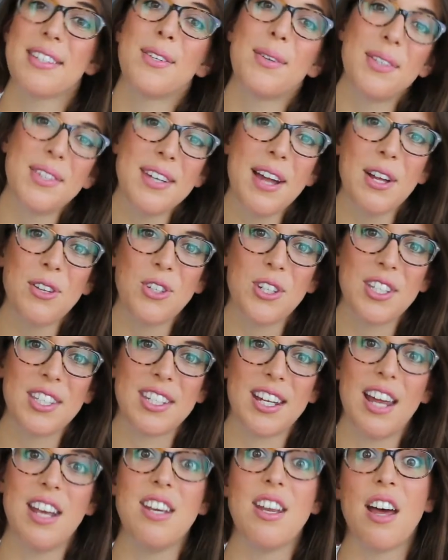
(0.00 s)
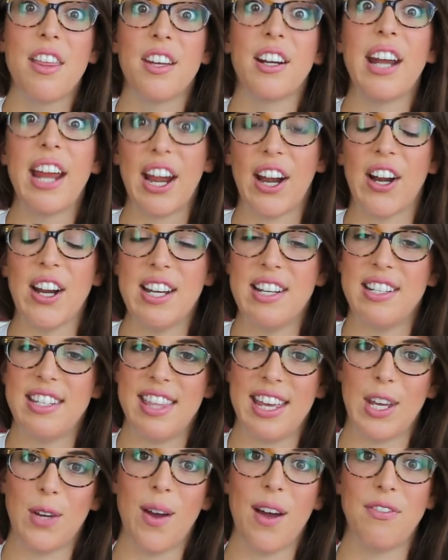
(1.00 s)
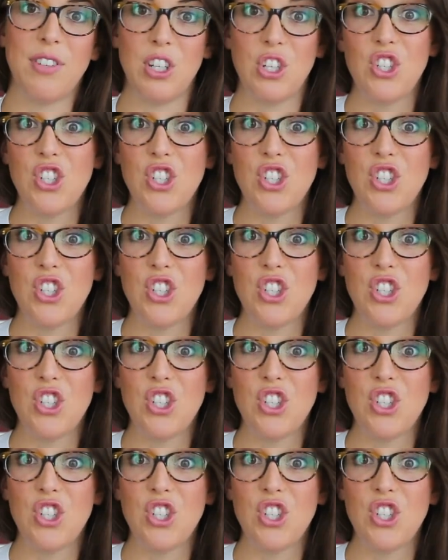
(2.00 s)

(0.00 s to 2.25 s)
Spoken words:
So it's not just another errand that you have to